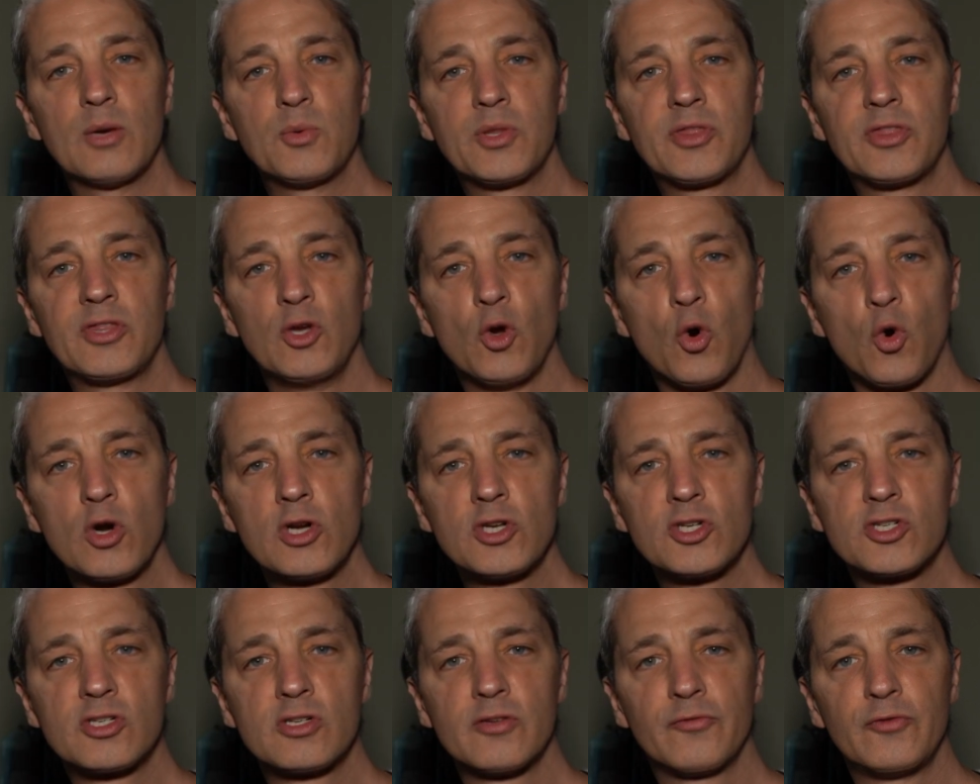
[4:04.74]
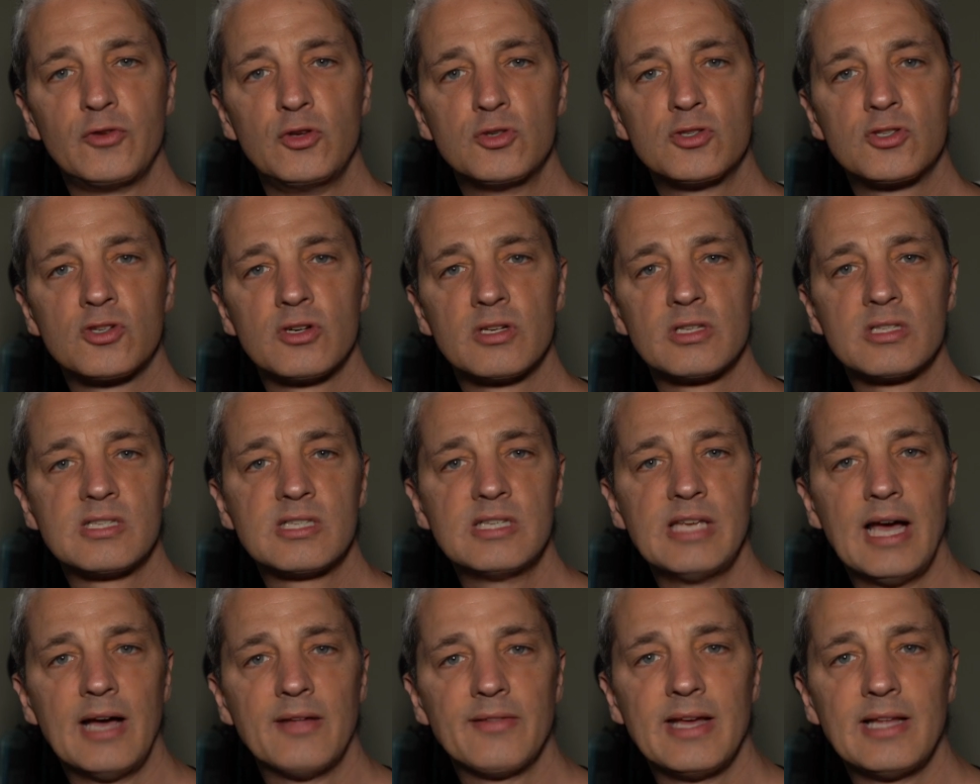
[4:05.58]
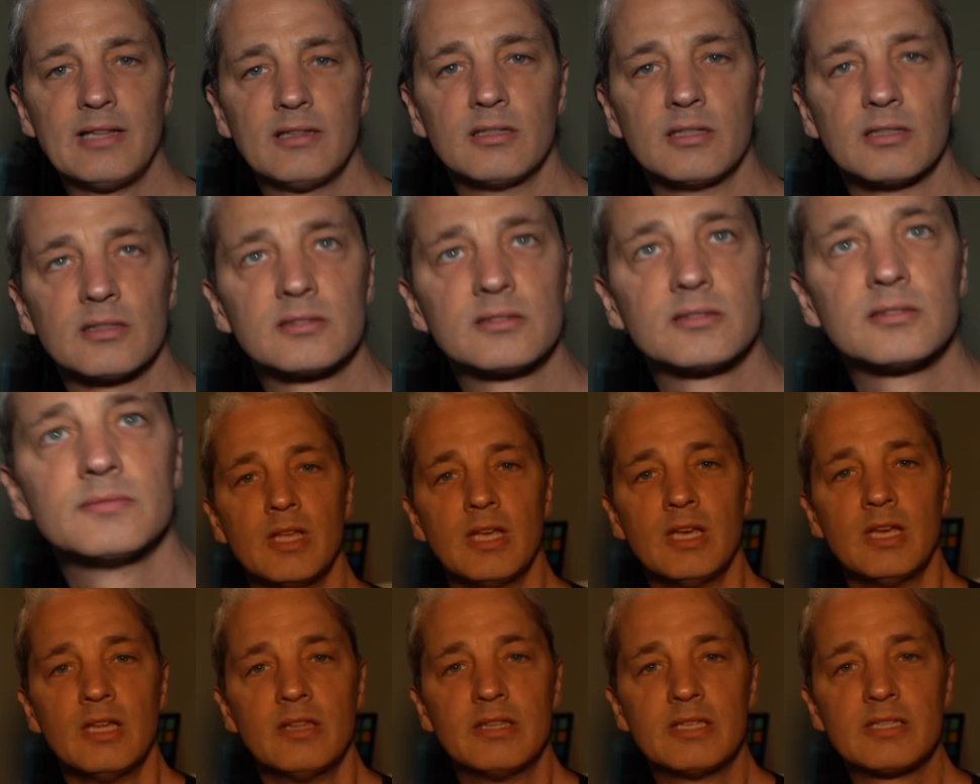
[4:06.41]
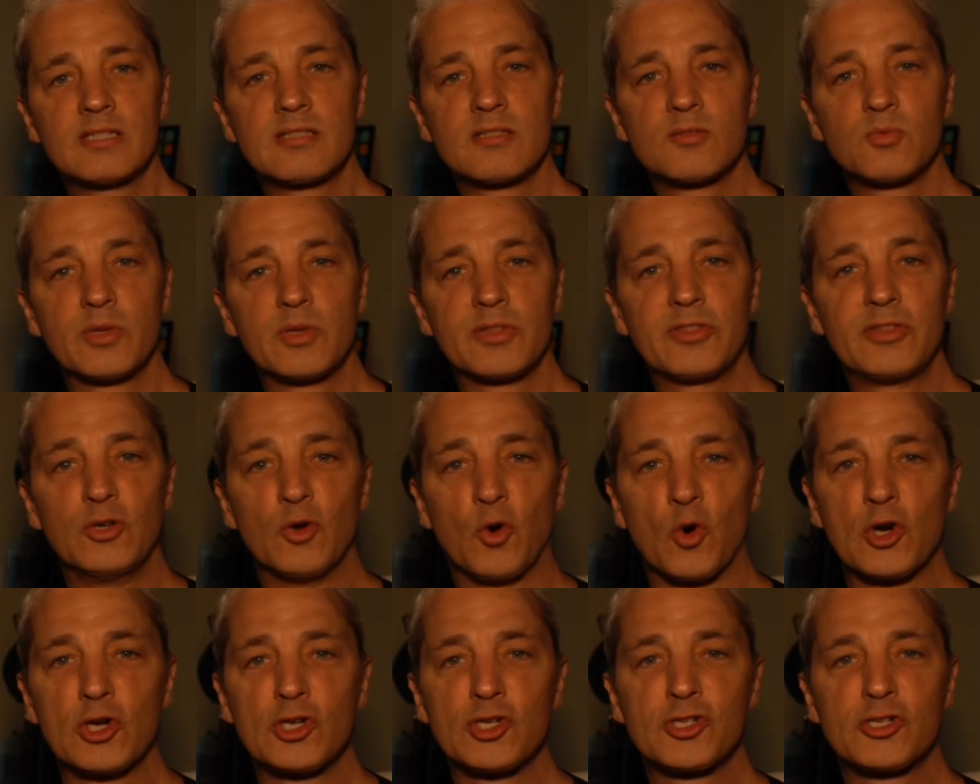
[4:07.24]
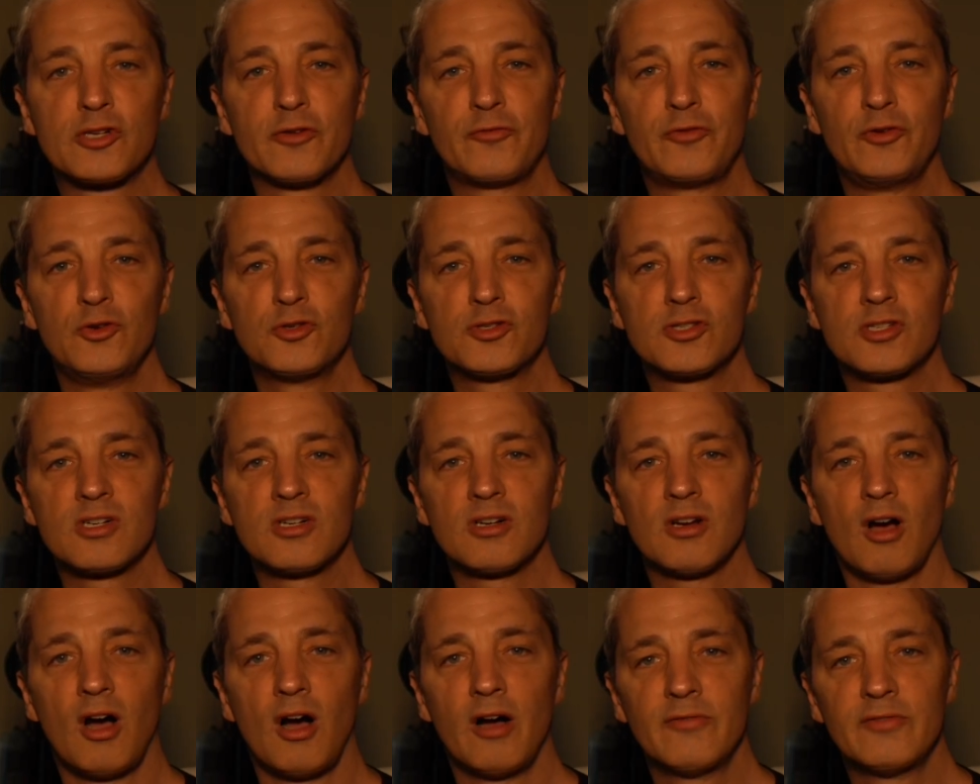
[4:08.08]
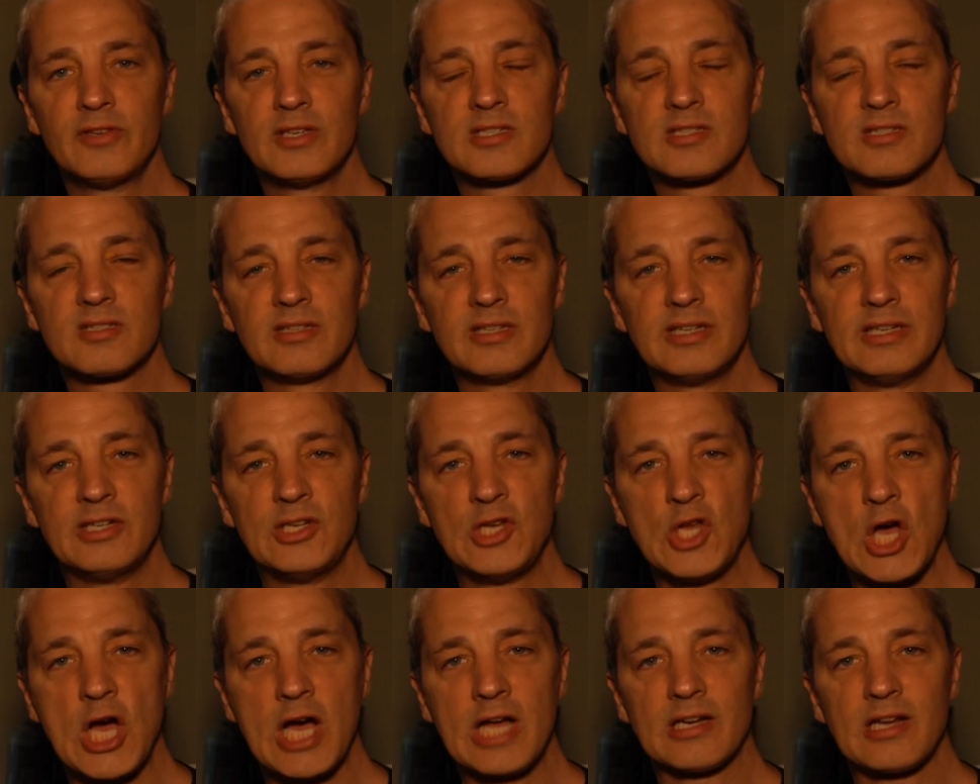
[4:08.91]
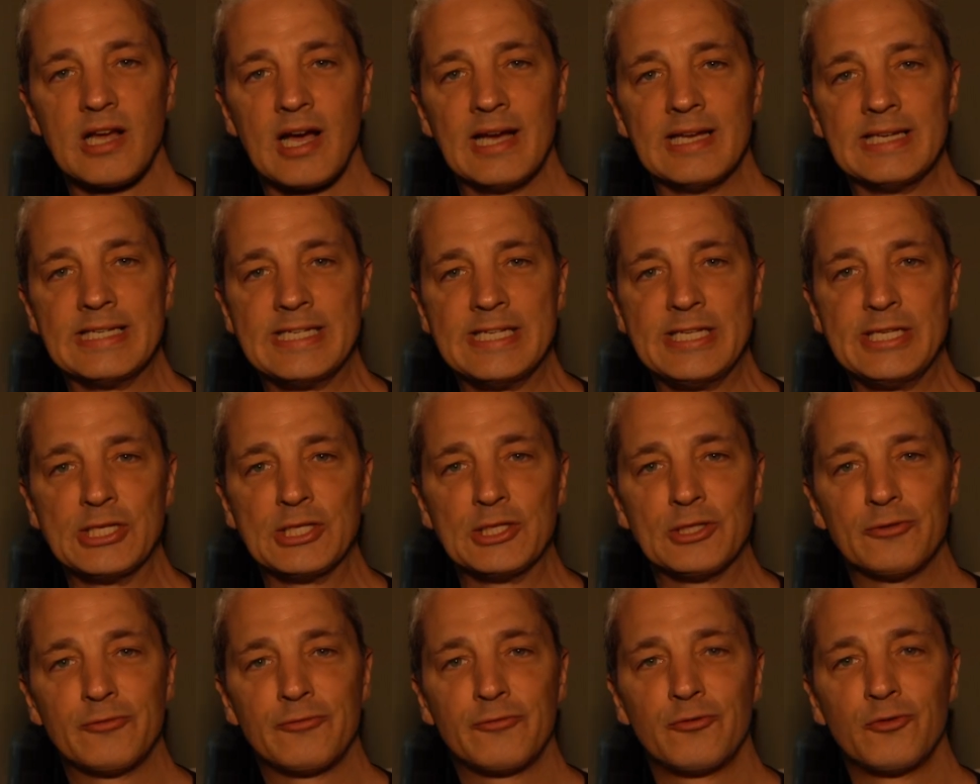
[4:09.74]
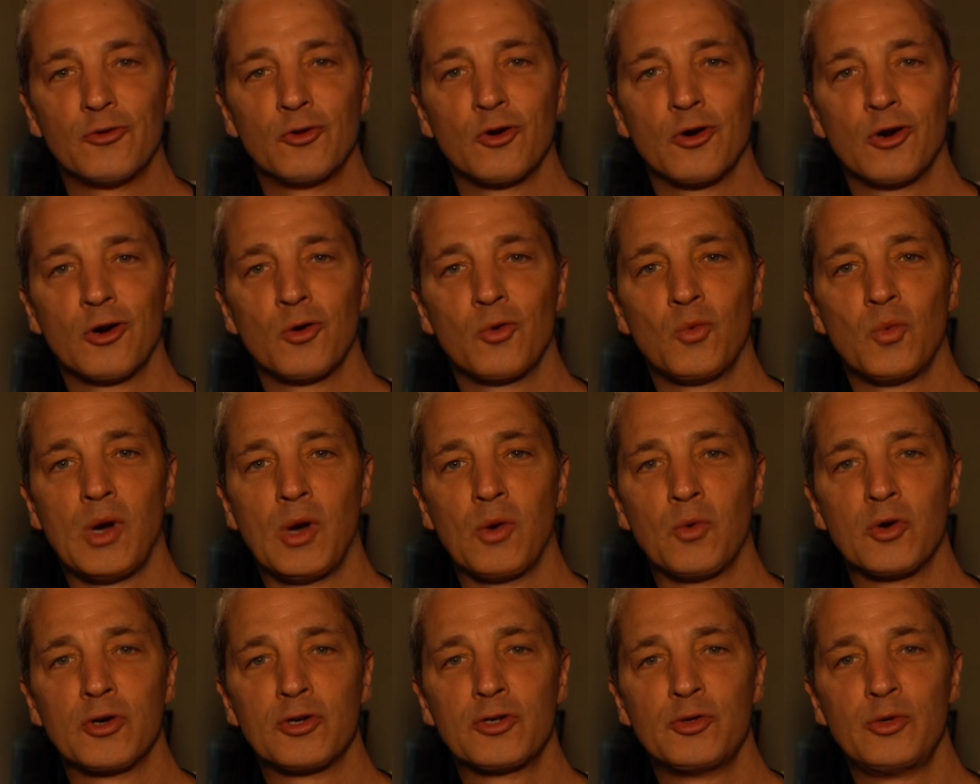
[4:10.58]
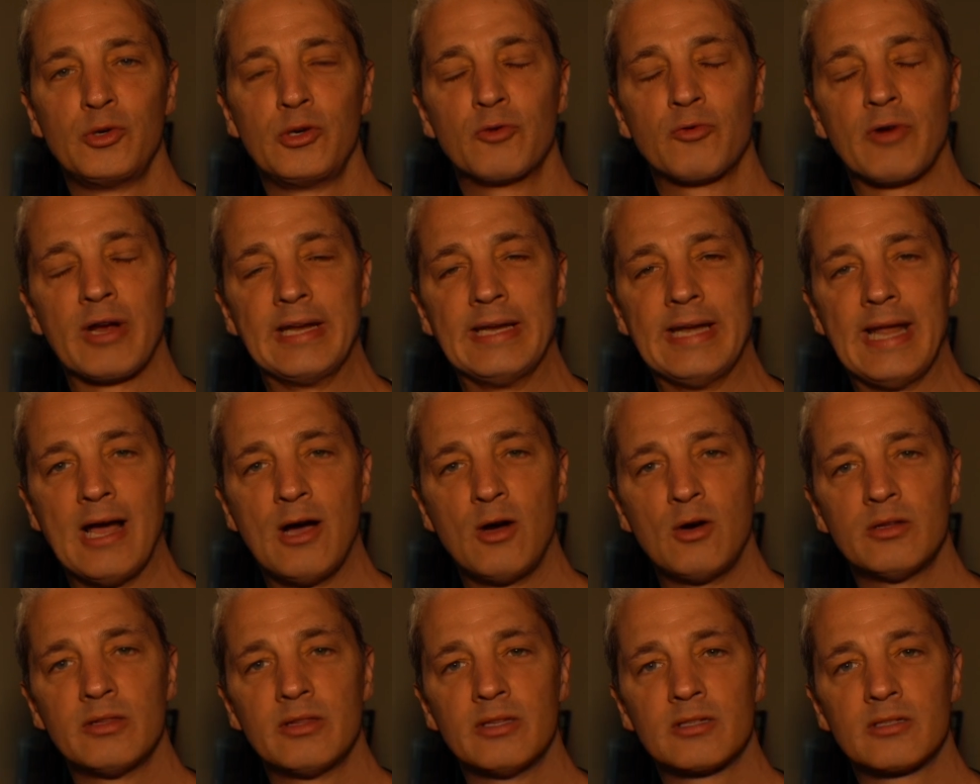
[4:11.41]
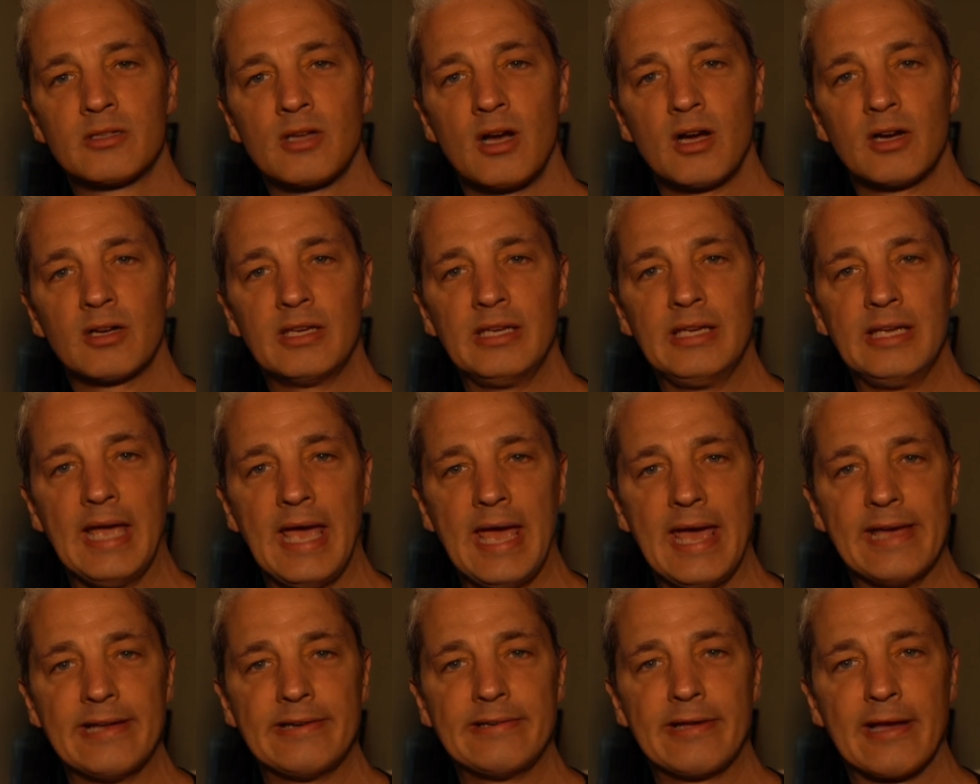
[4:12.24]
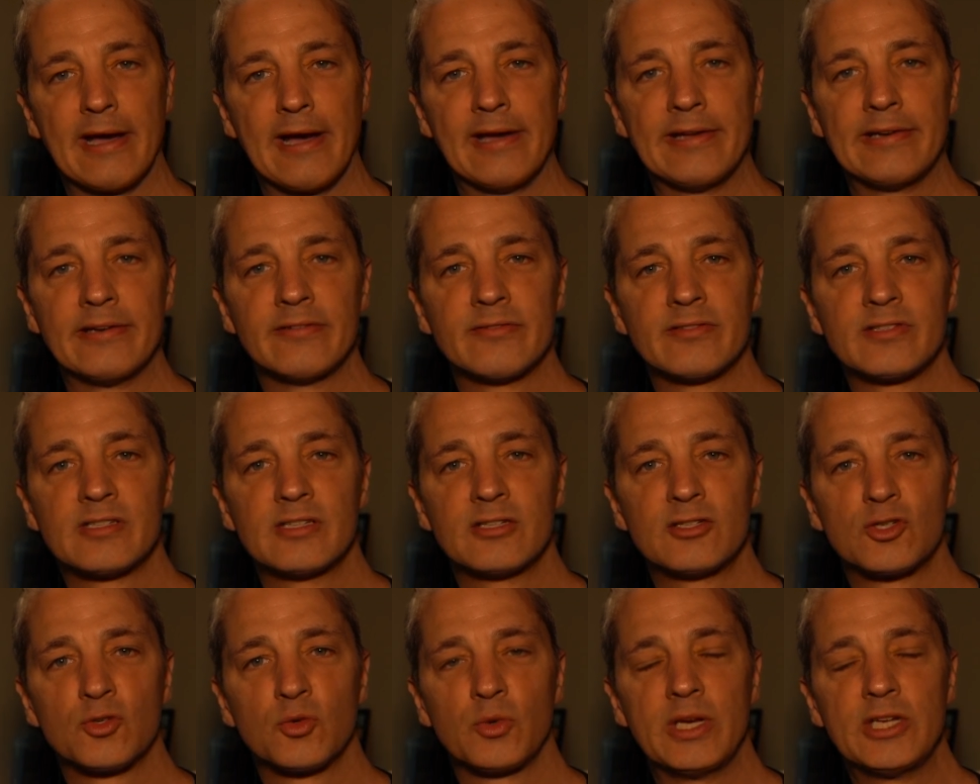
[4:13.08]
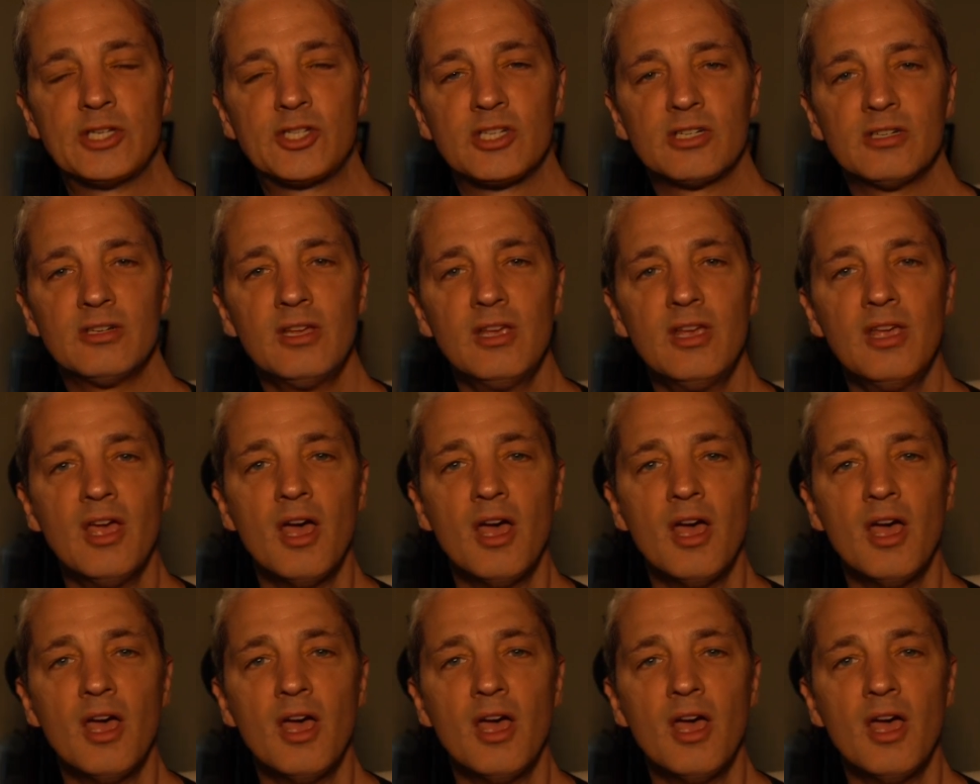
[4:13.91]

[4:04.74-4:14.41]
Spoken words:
with the orange diffuser and see how that looks. This is with the orange diffuser, obviously not ideal for what we're doing right now in the talking head kind of situation,